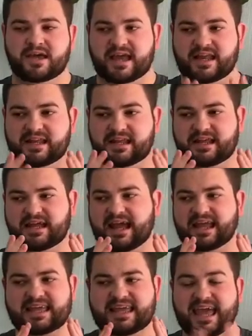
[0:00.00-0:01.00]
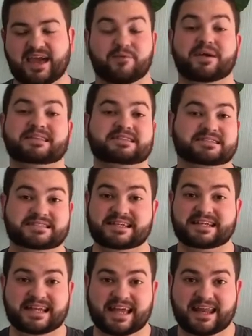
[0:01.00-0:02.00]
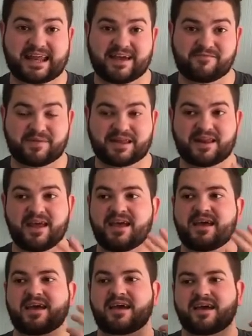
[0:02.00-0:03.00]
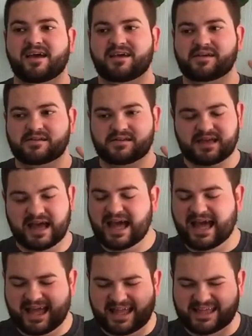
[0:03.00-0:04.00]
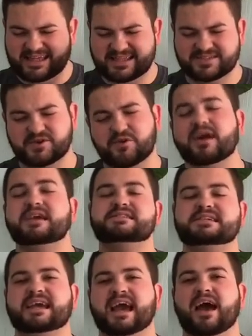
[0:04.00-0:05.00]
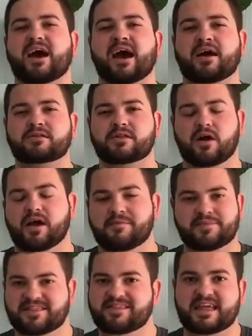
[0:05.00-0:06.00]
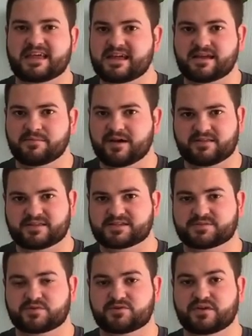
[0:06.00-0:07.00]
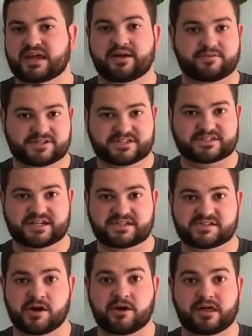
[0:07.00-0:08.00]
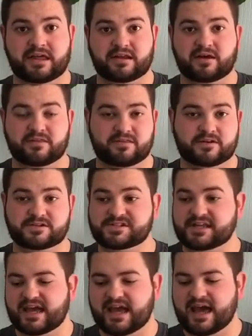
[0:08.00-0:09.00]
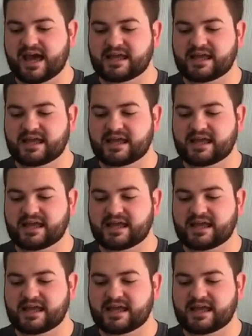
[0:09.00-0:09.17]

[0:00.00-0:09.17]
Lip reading: And I can't wait to see it again. It's crazy how long I've been thinking about this movie ever since I saw it on Thursday.